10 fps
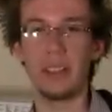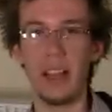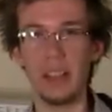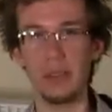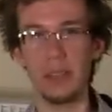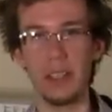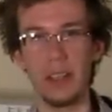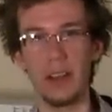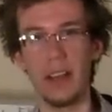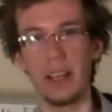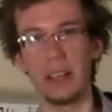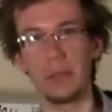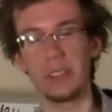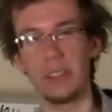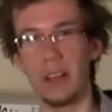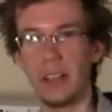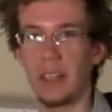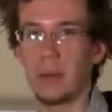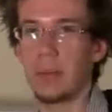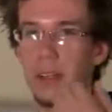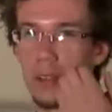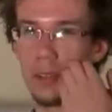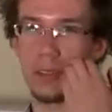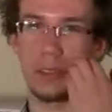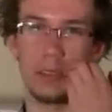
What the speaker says: the last video I was talking about